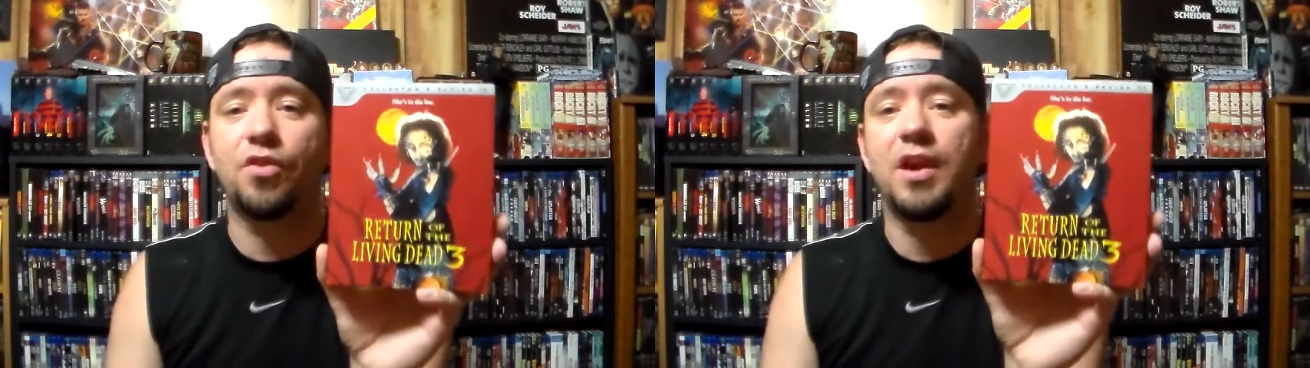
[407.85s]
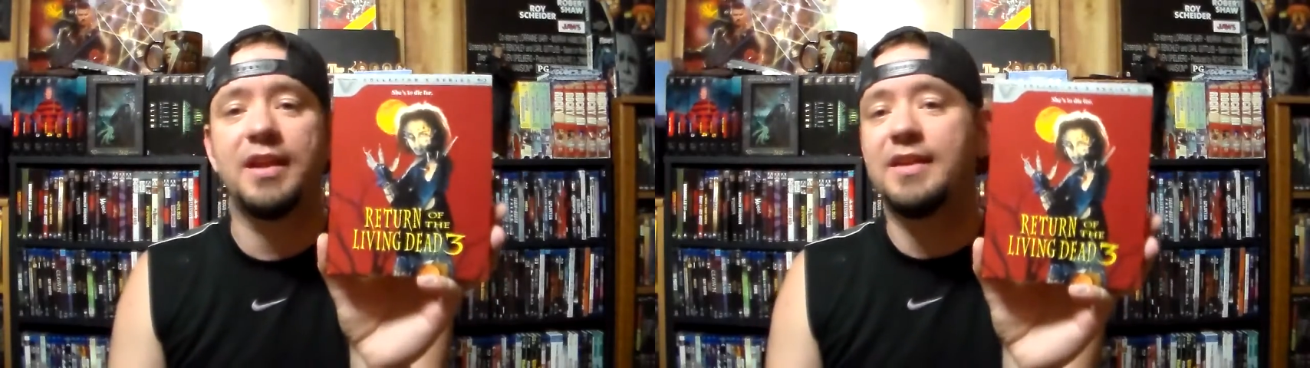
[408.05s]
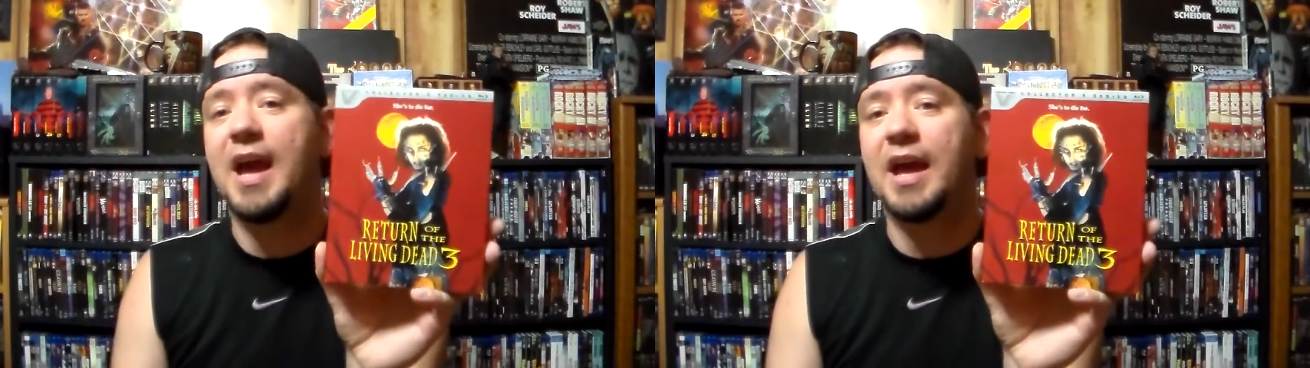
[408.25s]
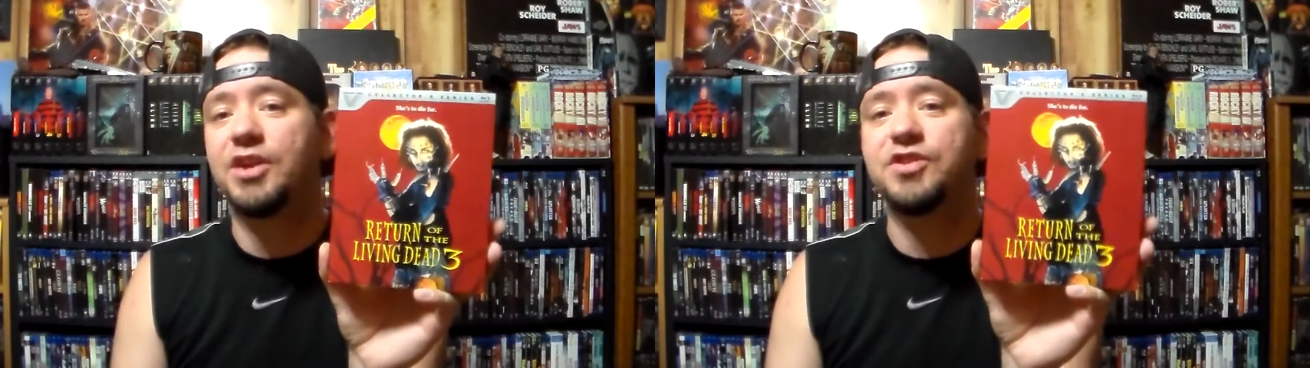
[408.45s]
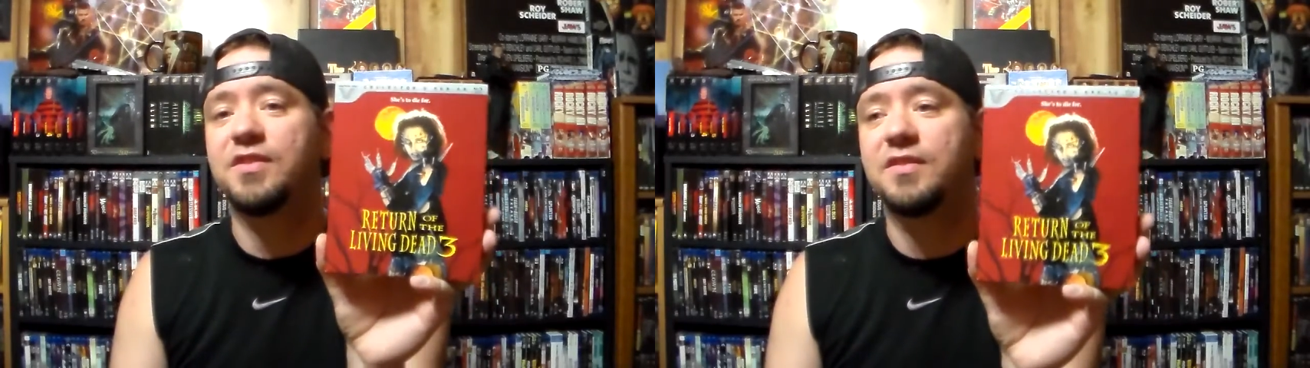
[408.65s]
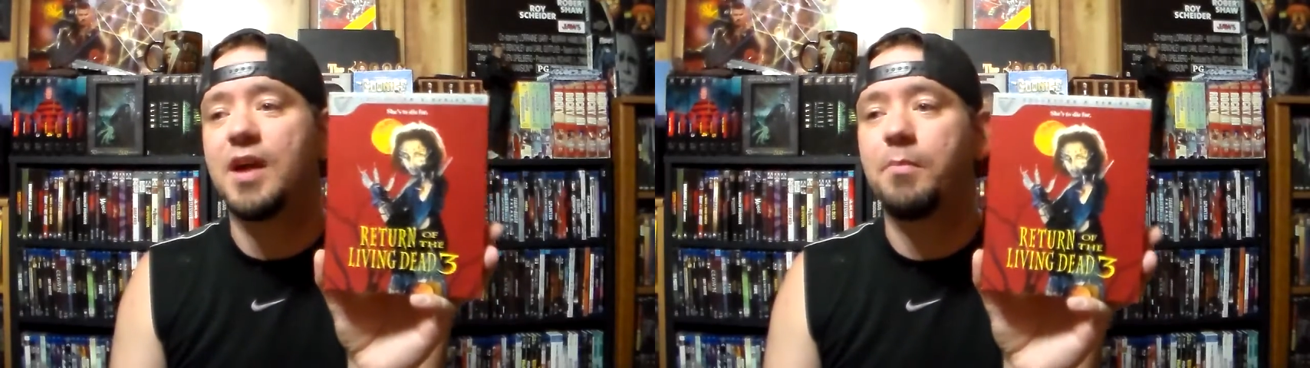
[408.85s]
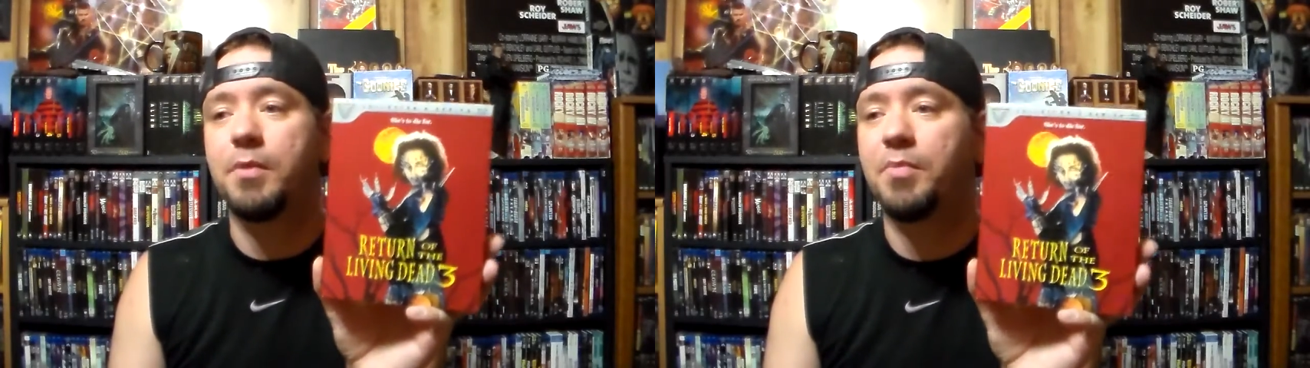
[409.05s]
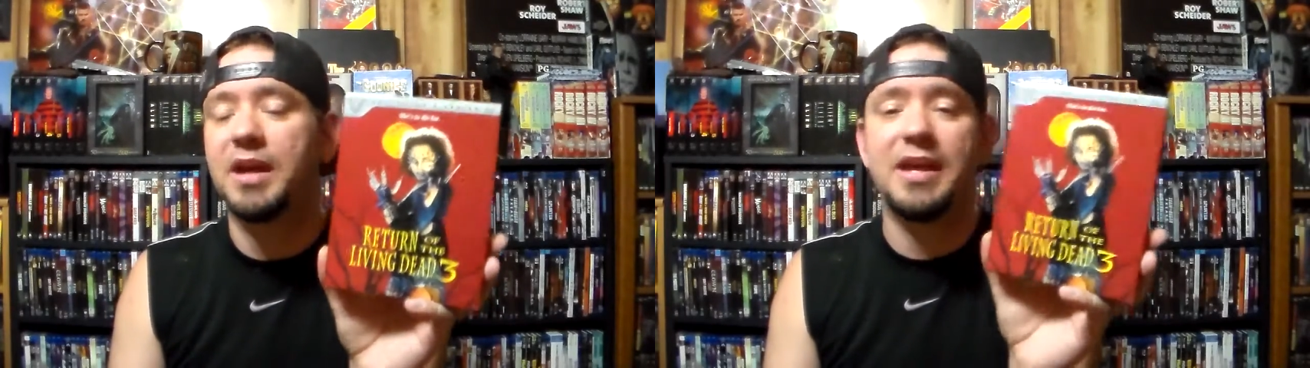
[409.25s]
already dead. She's a
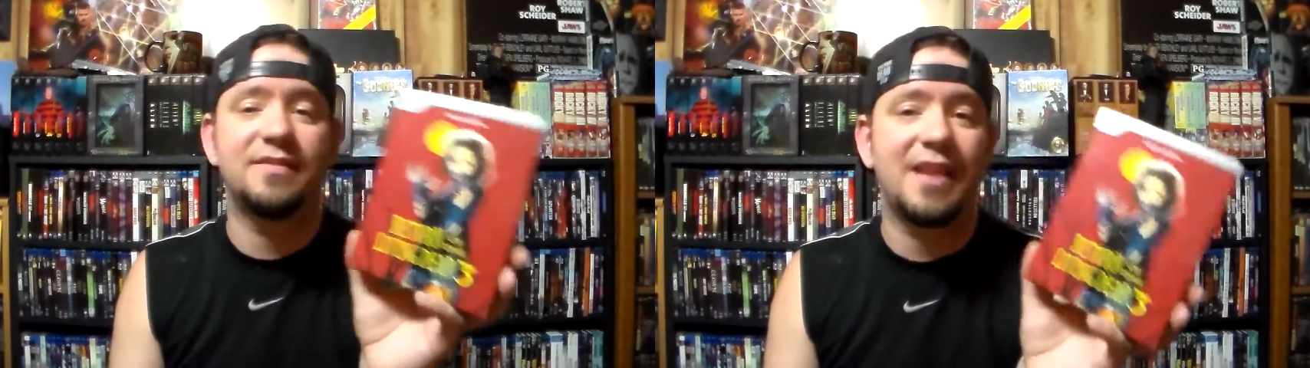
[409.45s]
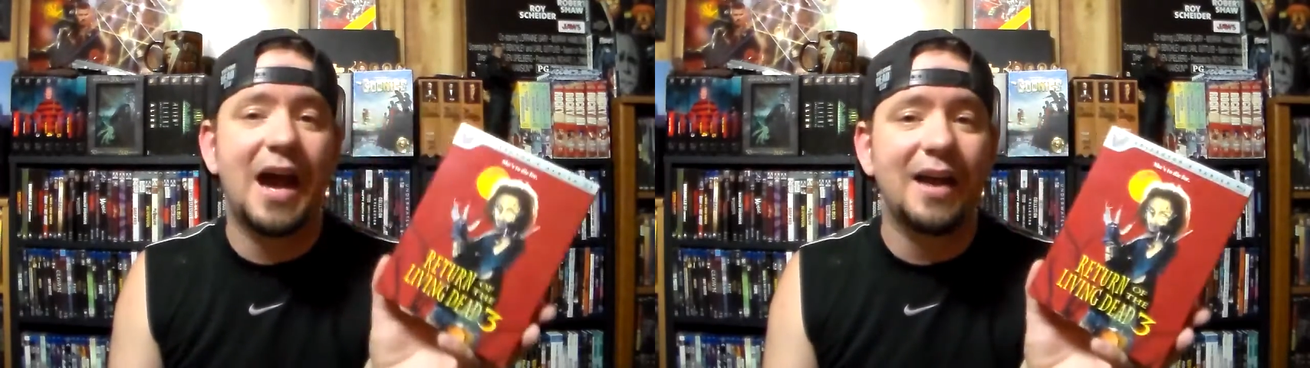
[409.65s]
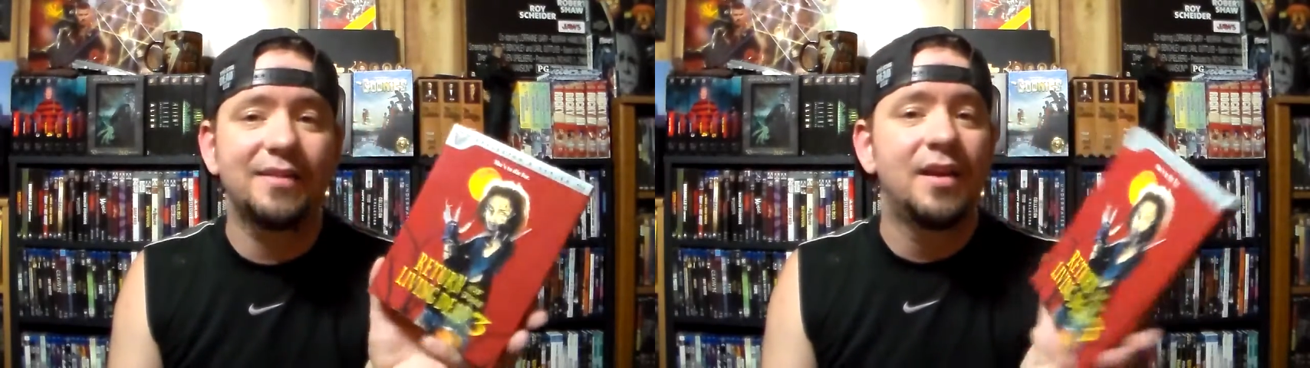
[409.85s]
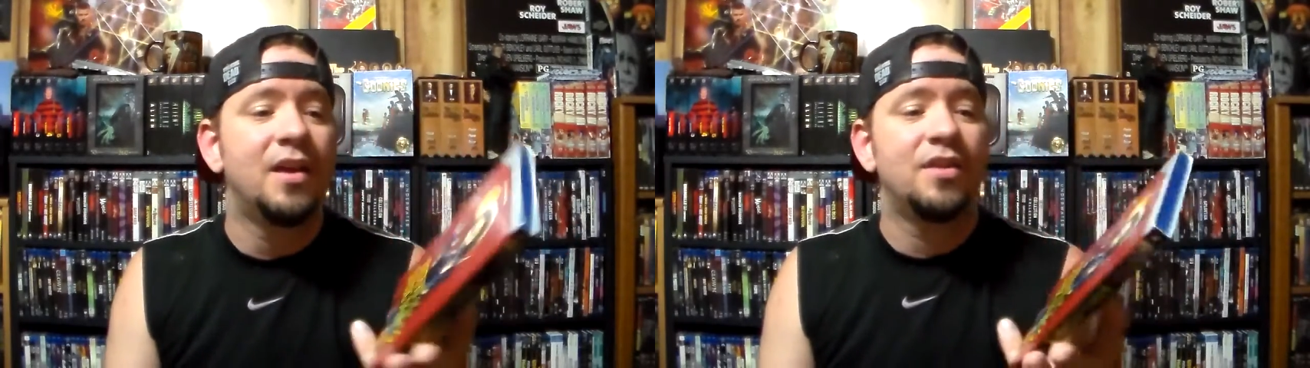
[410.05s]
zombie, but he's not.